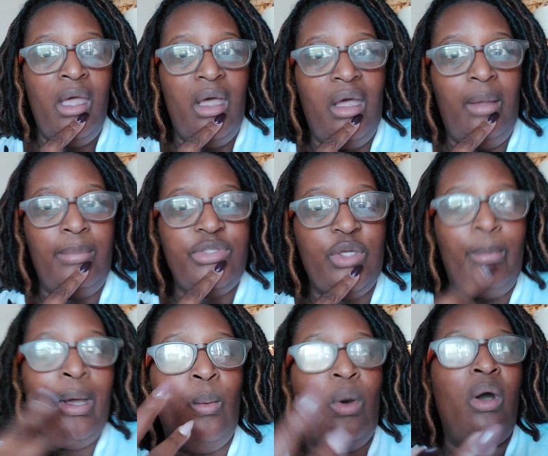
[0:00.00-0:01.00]
Um, so
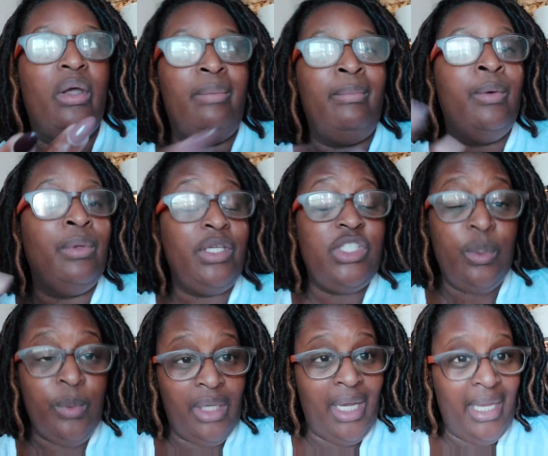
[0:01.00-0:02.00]
my walk and my relationship
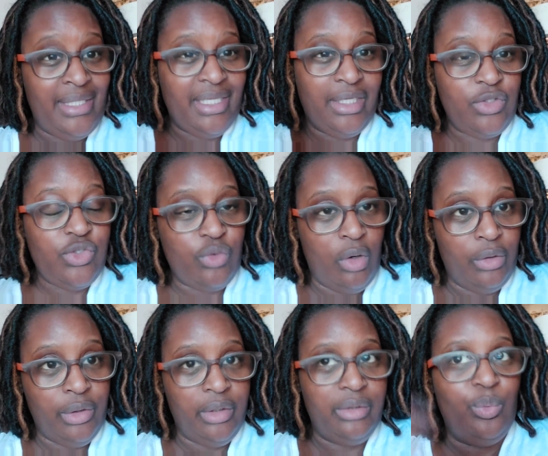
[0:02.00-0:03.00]
with God is getting
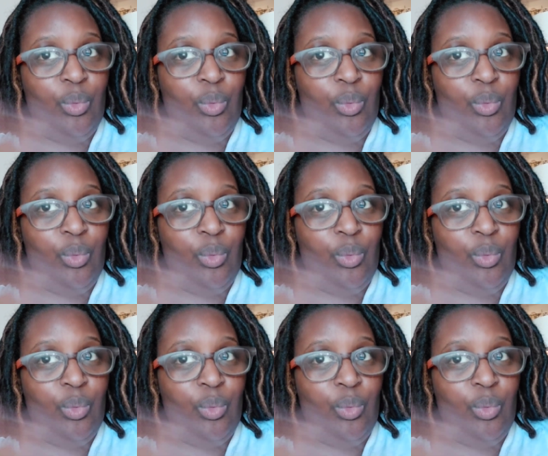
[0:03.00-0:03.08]
stronger.